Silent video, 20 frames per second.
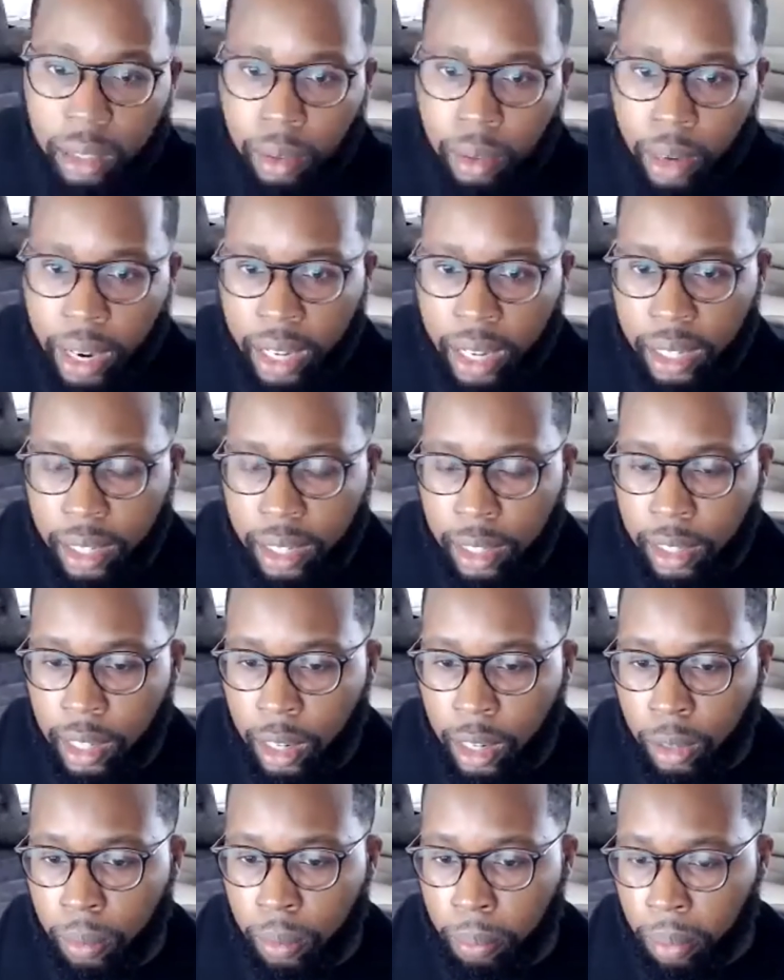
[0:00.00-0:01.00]
right?
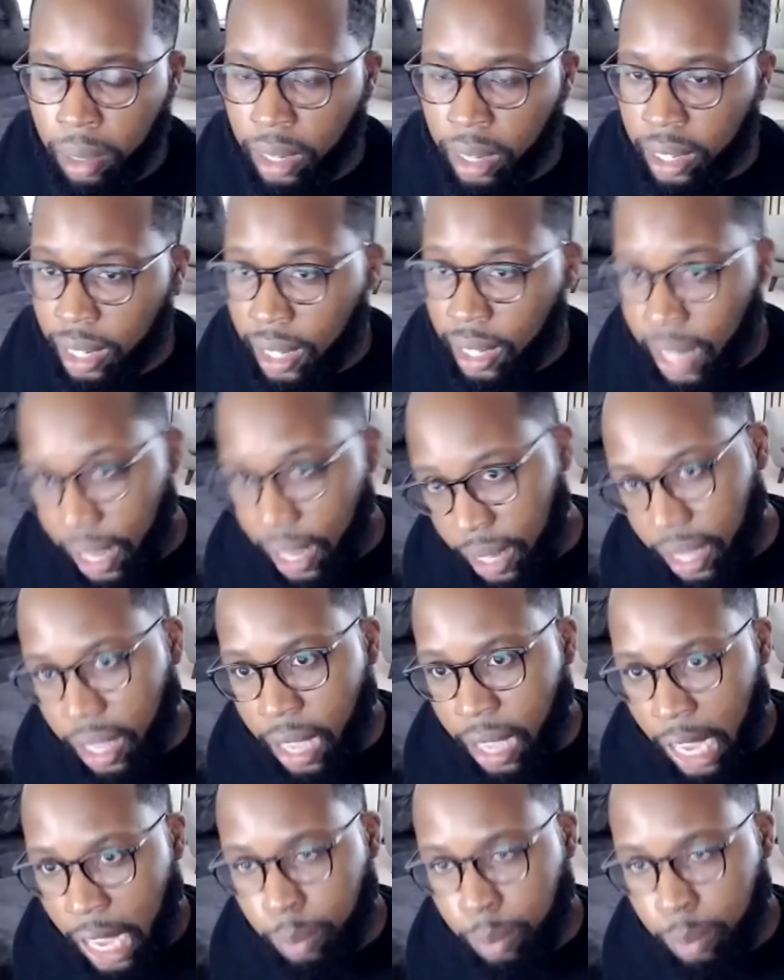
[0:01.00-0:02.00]
But in a lot of
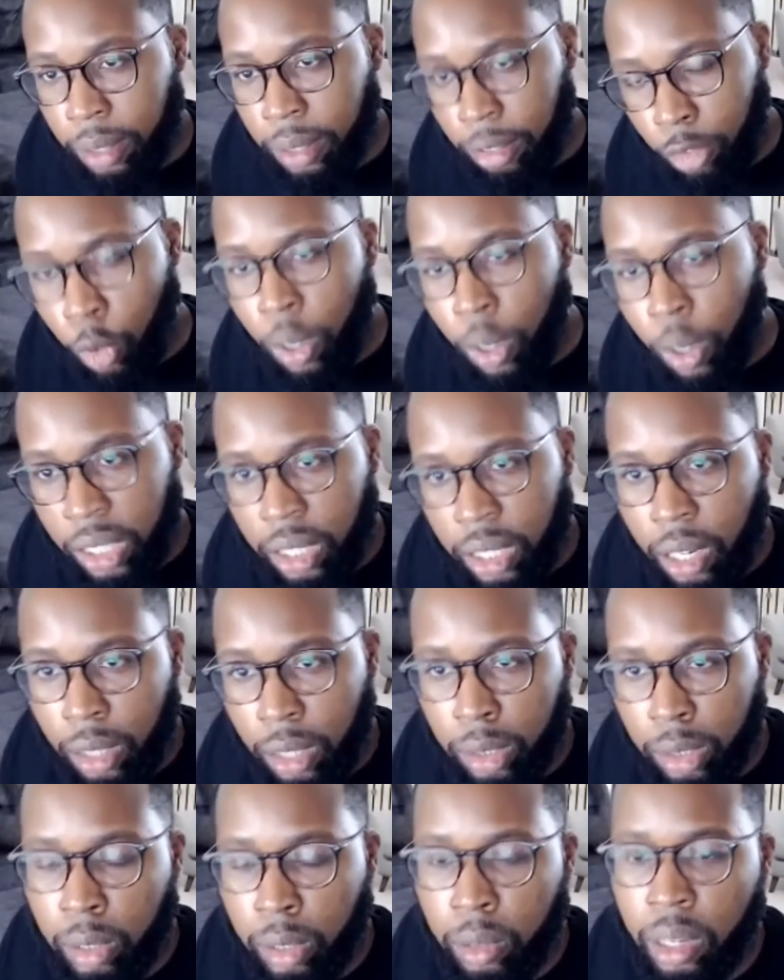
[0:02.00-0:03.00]
aspects, of course, it
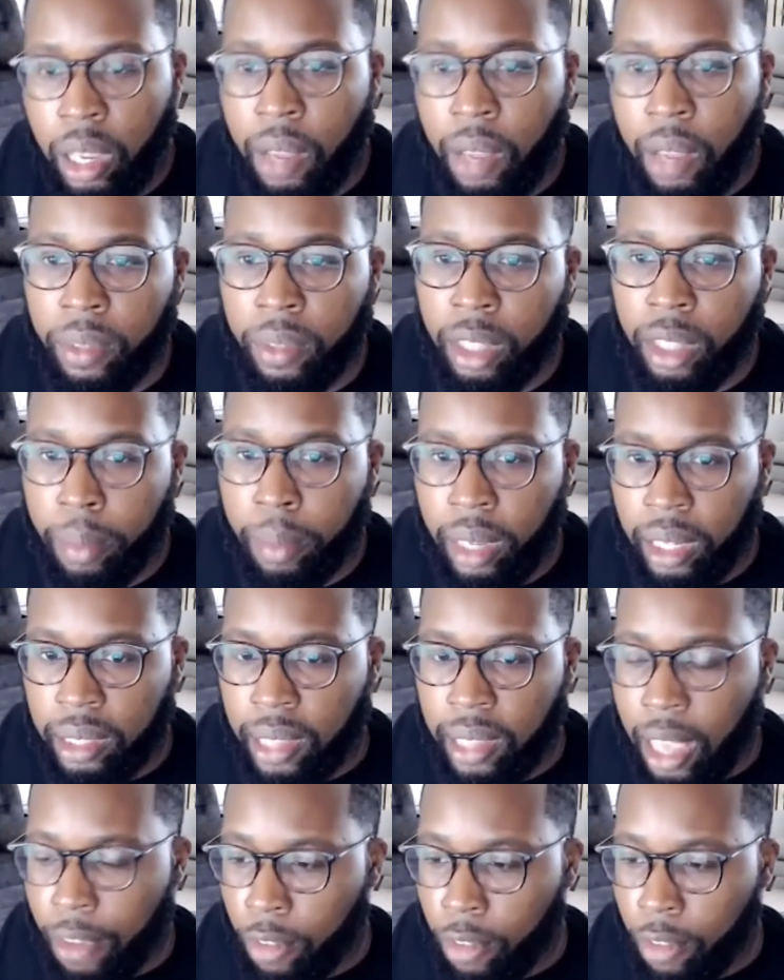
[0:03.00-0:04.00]
also can be a
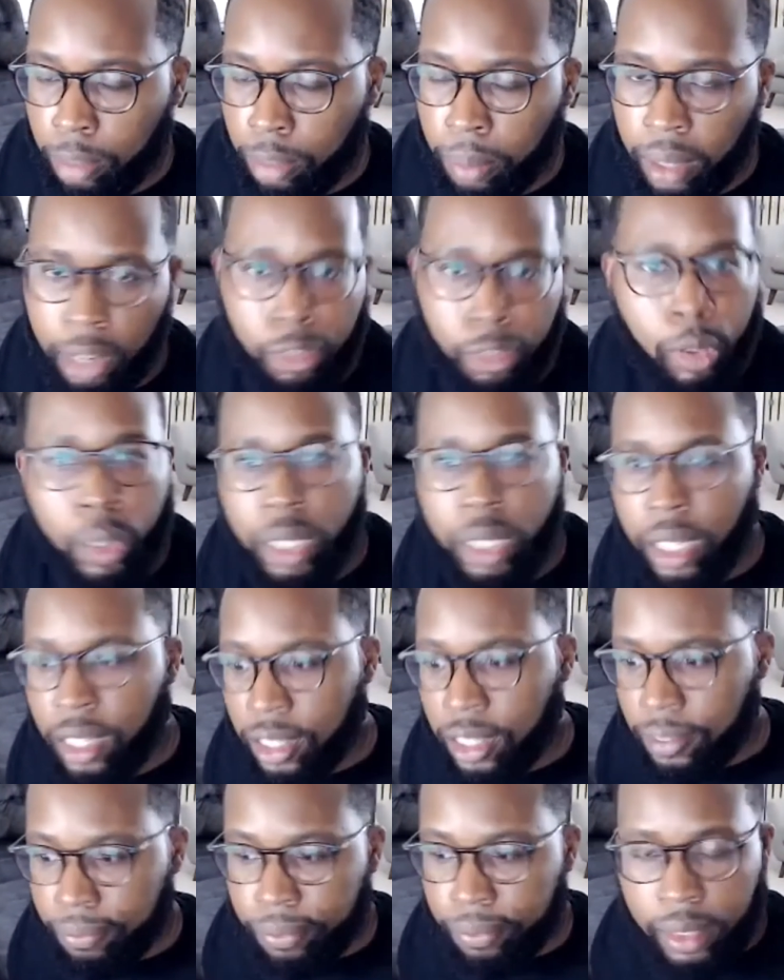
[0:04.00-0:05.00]
savings. But if you
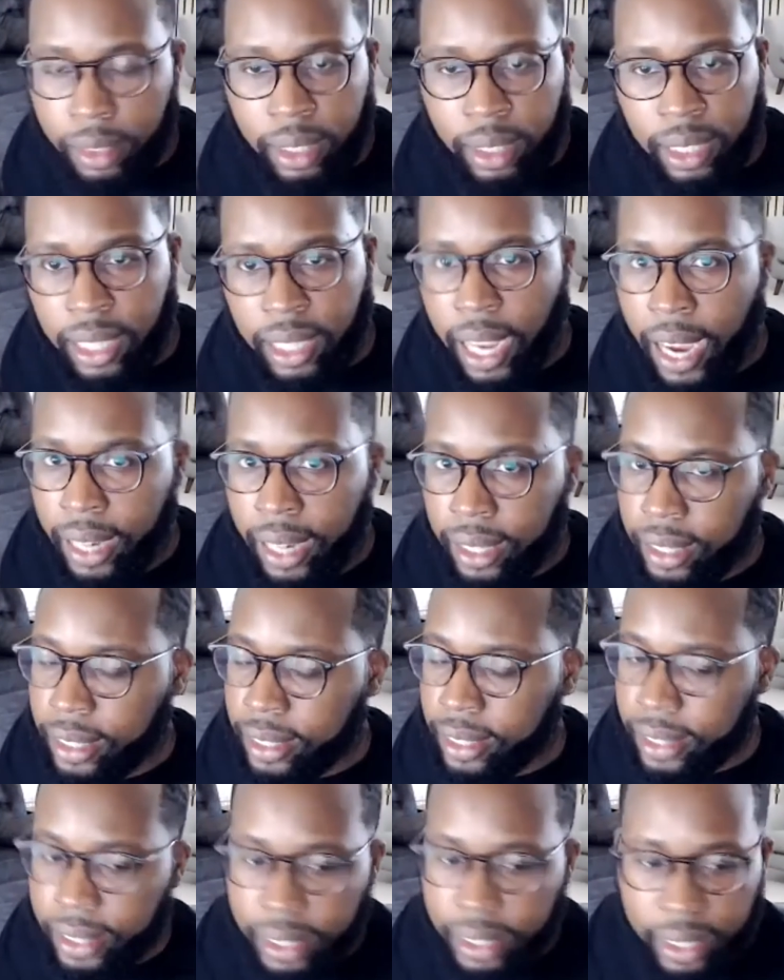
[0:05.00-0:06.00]
just signed
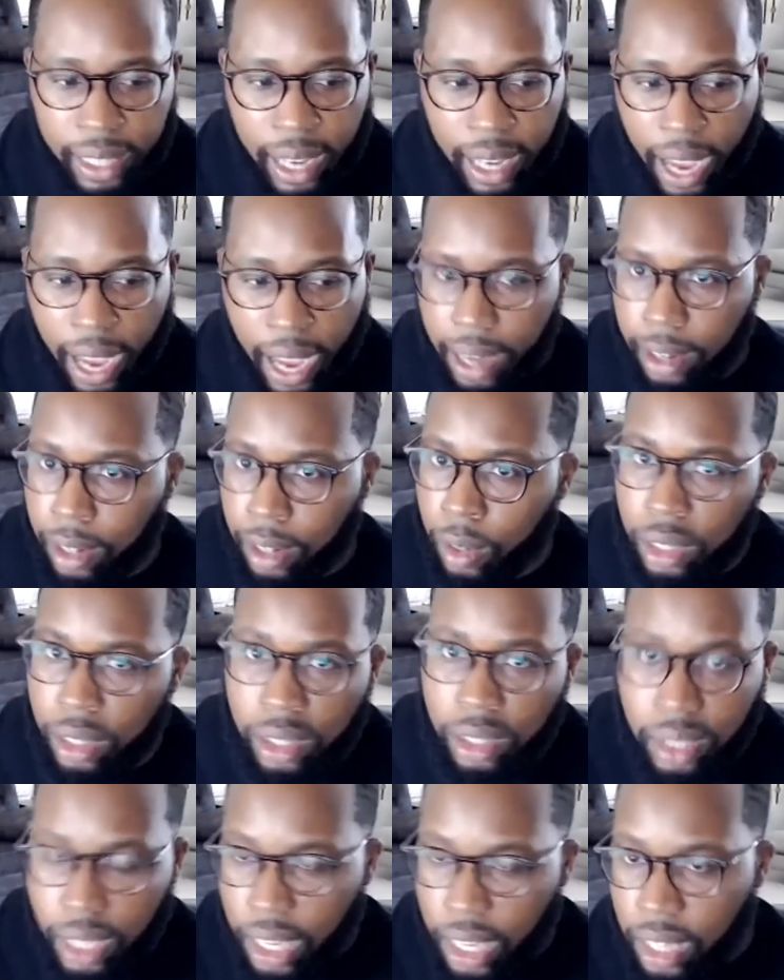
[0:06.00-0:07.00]
I don't know, a
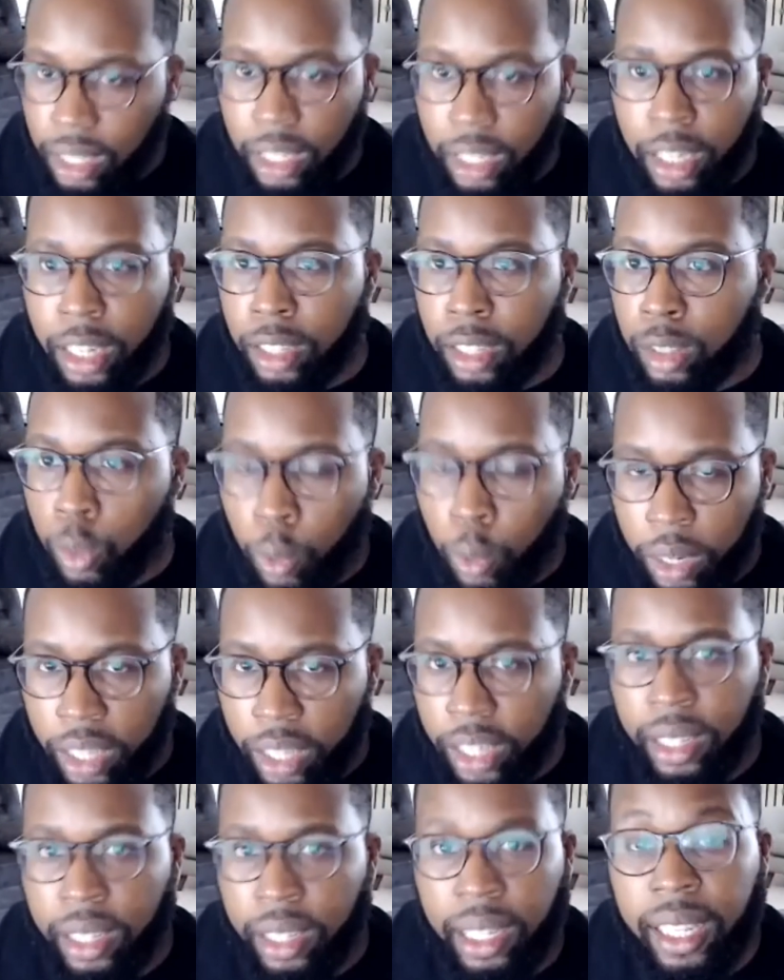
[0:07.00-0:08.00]
10-year,
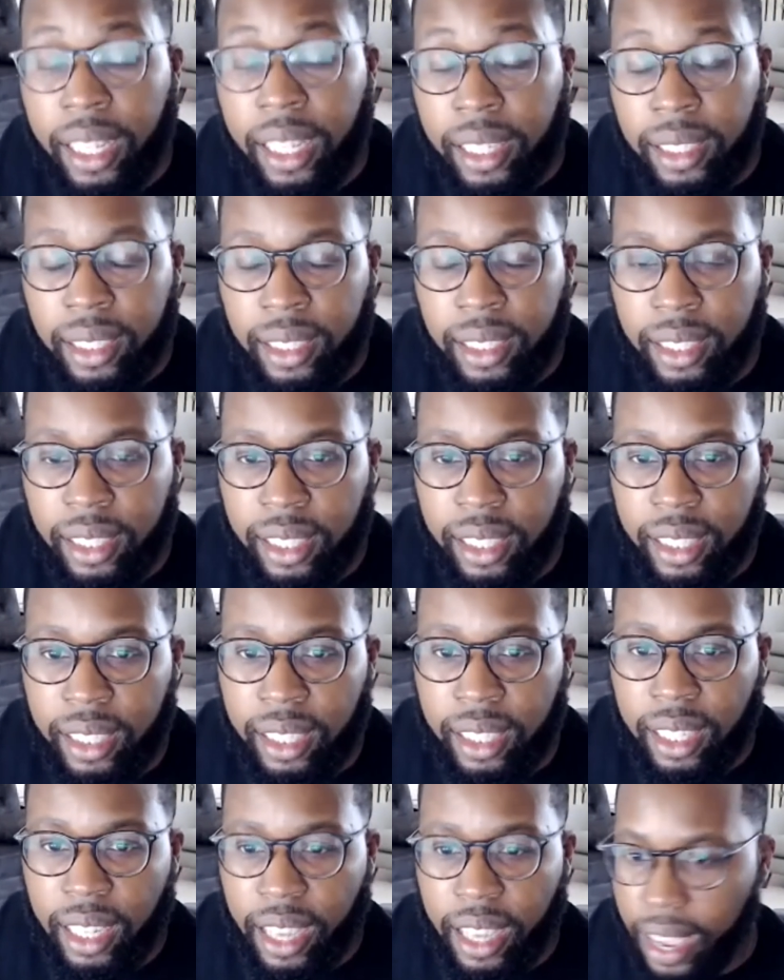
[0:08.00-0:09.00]
20-year lease
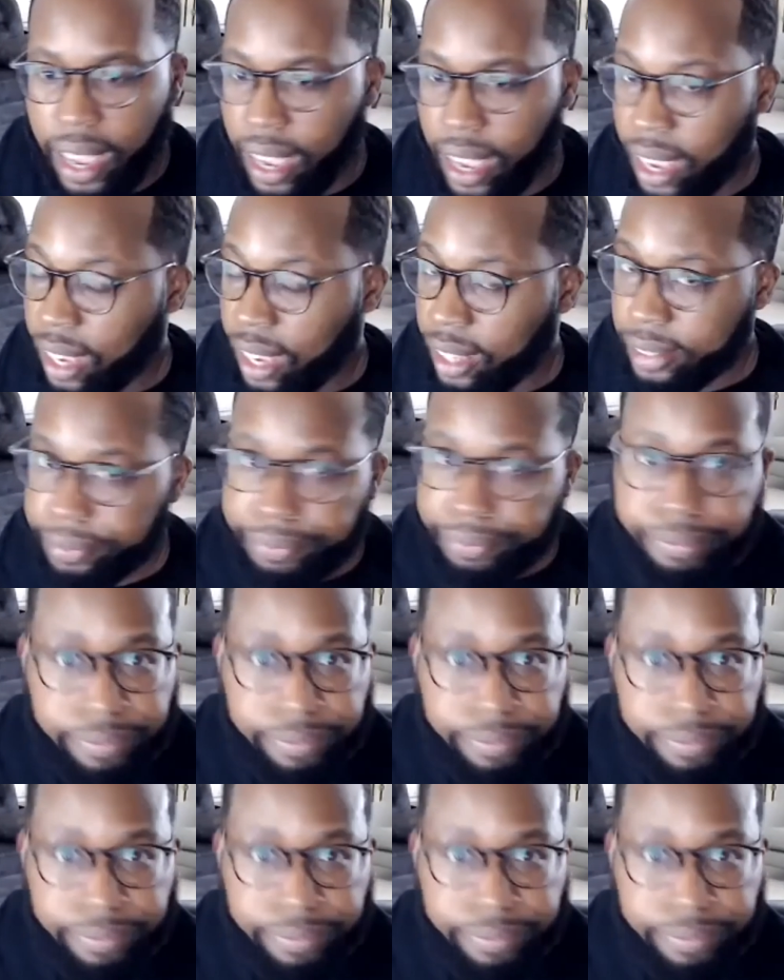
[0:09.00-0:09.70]
and